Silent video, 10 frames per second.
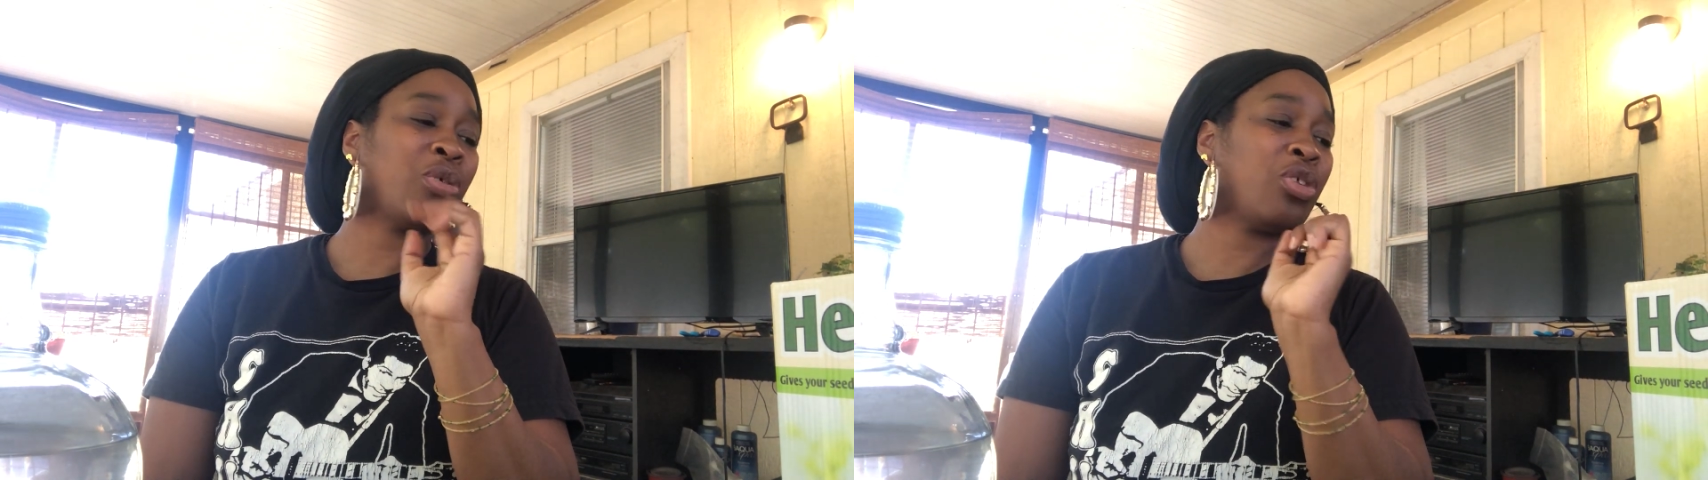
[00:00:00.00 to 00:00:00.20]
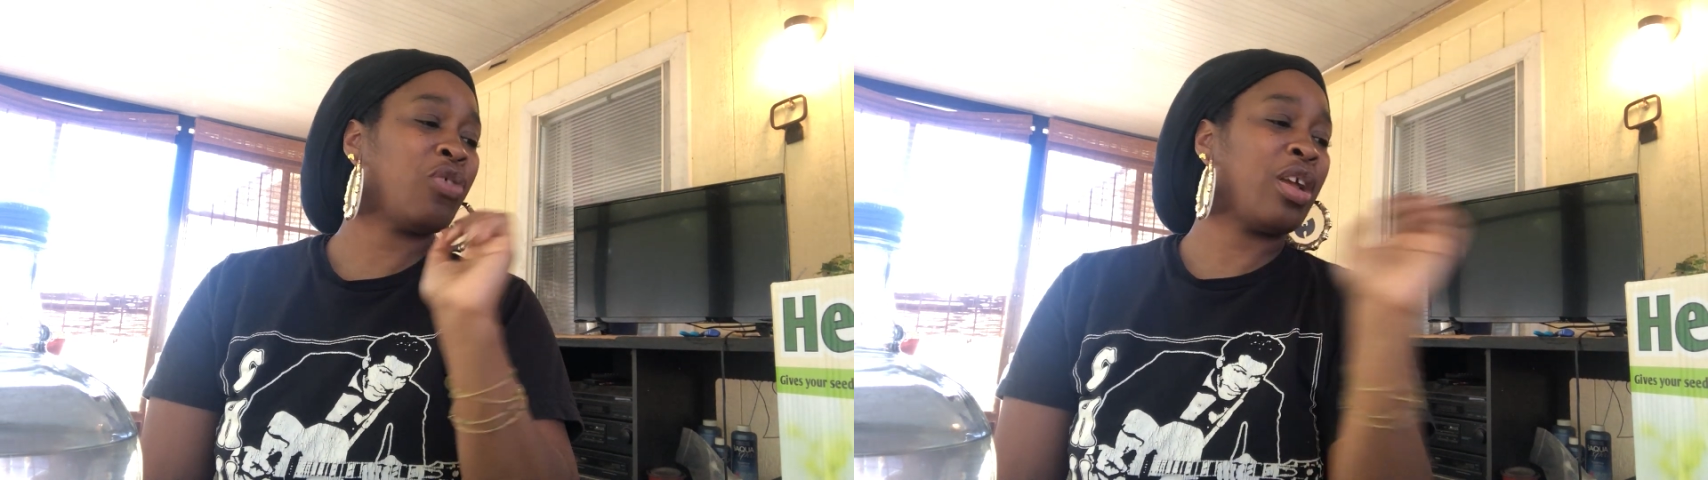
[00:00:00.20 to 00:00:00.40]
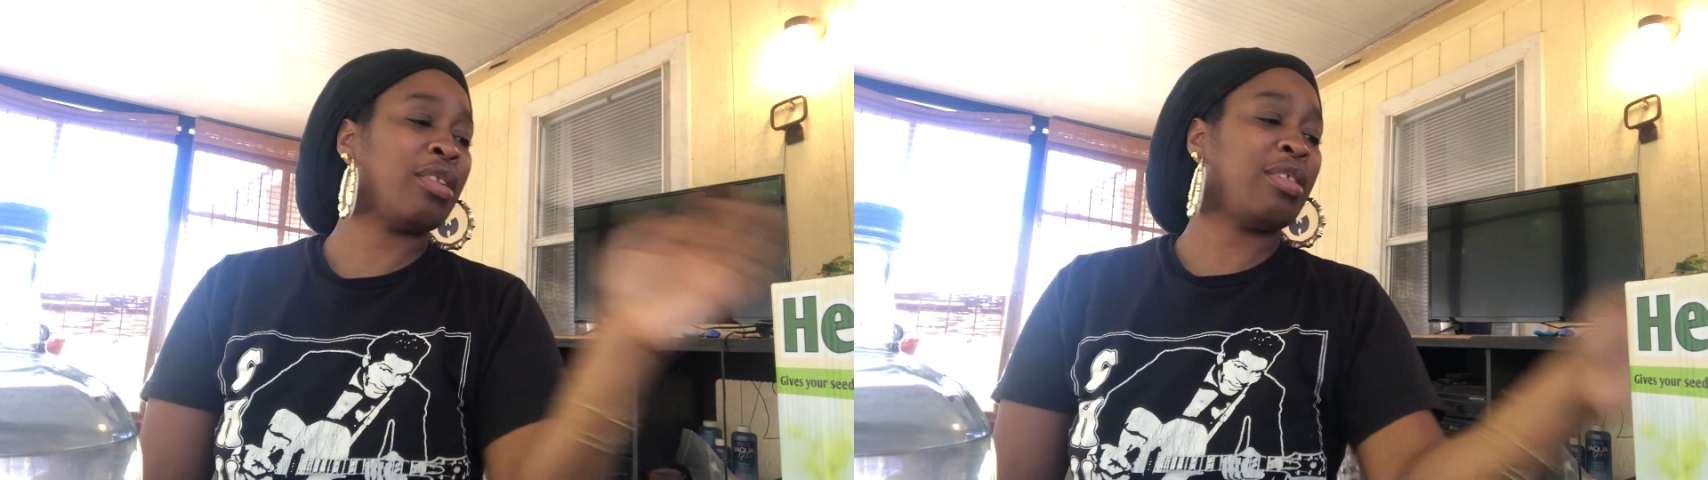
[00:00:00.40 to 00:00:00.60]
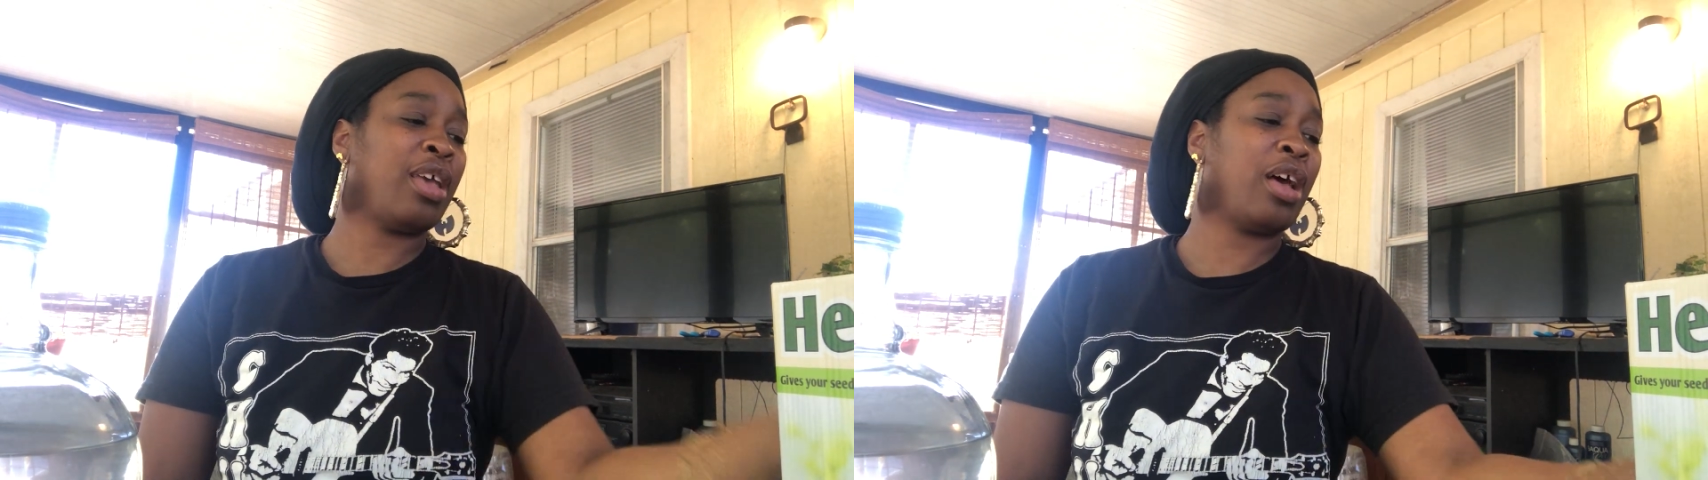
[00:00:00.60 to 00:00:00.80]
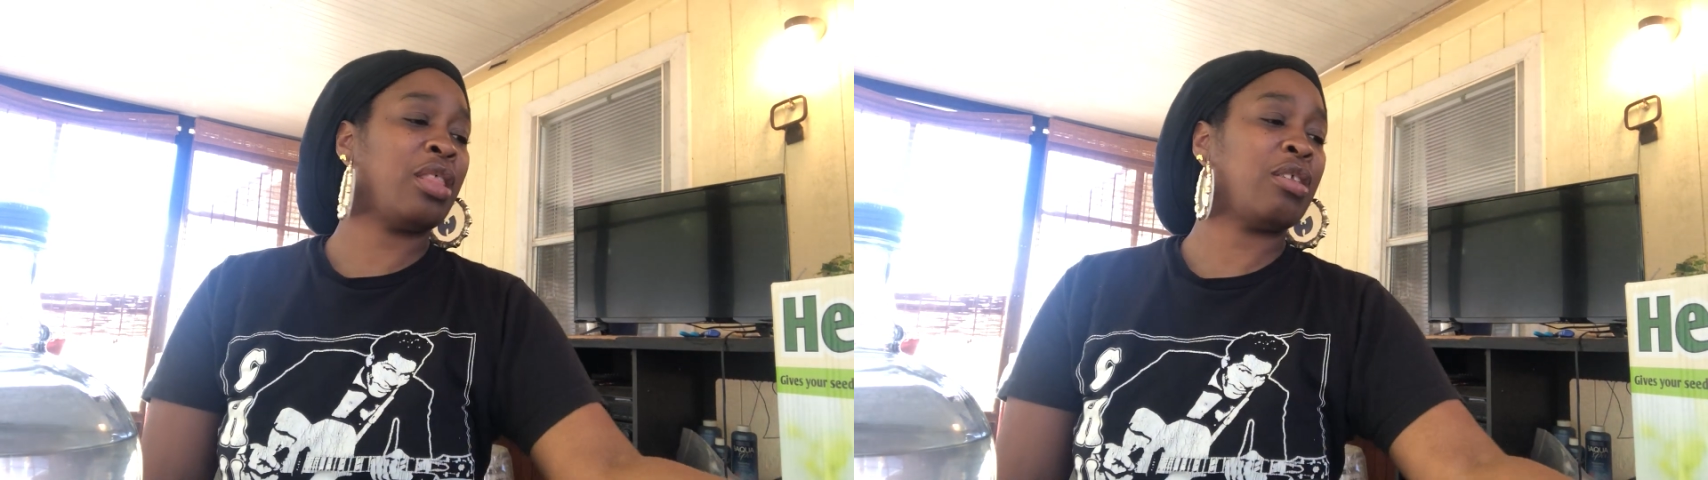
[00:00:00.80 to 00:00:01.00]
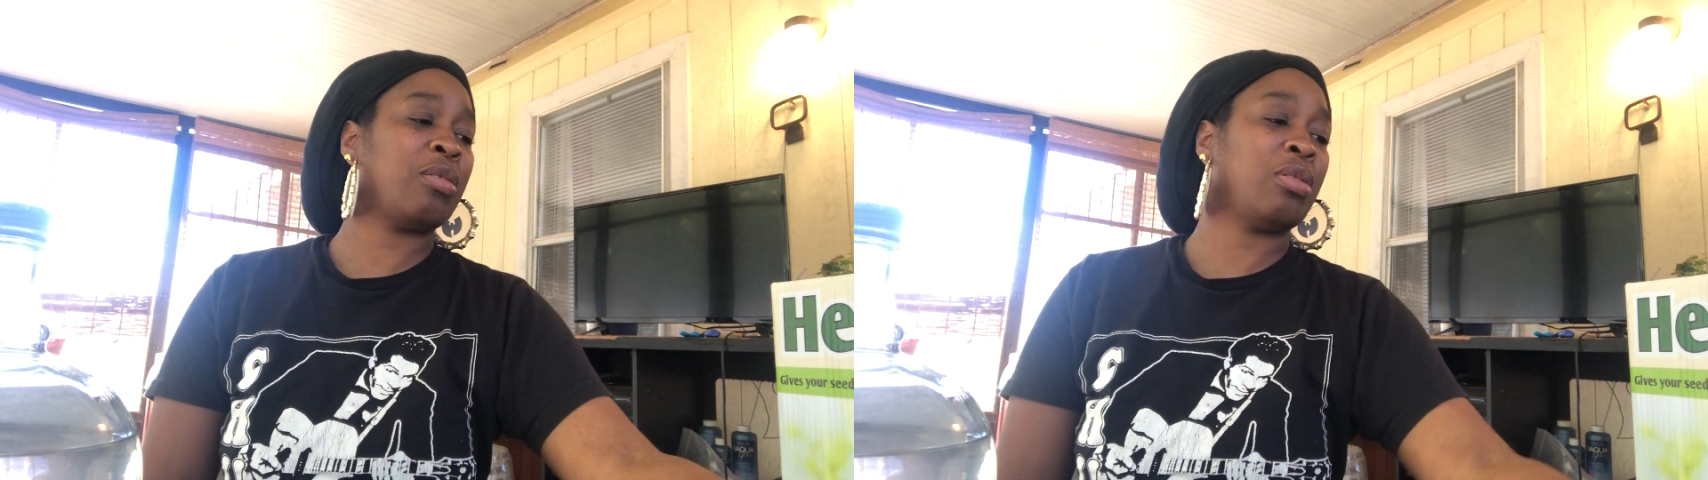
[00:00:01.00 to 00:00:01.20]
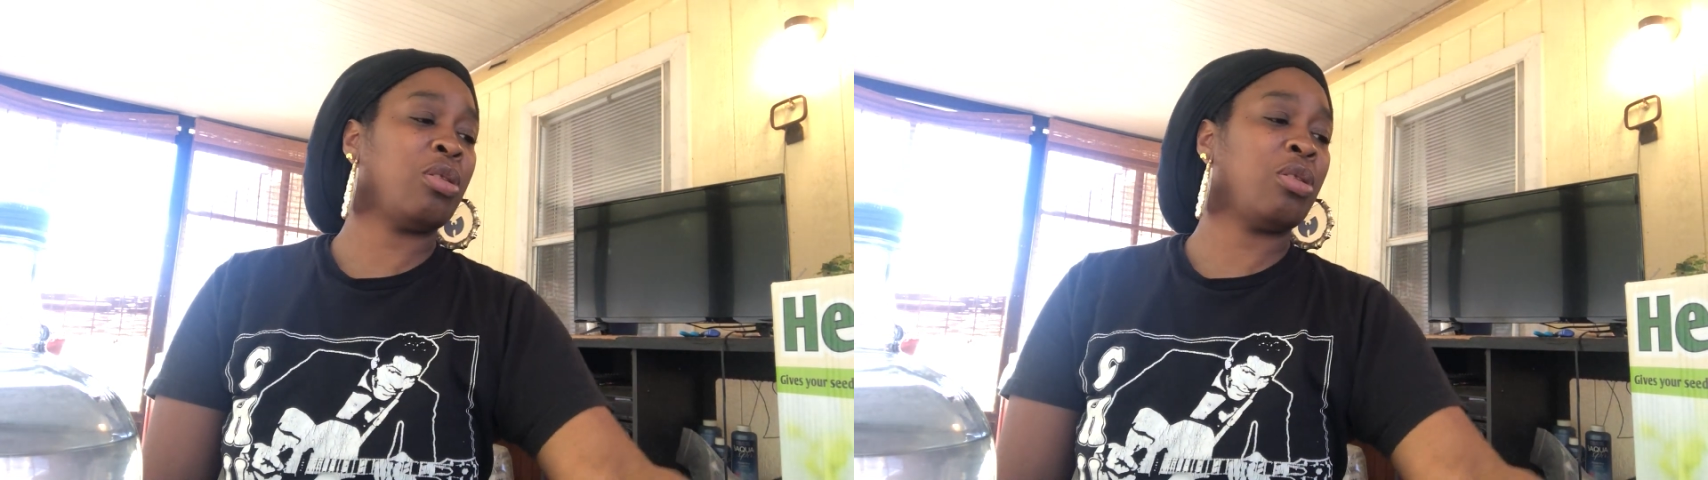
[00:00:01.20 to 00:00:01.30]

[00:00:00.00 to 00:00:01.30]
going to try to see how this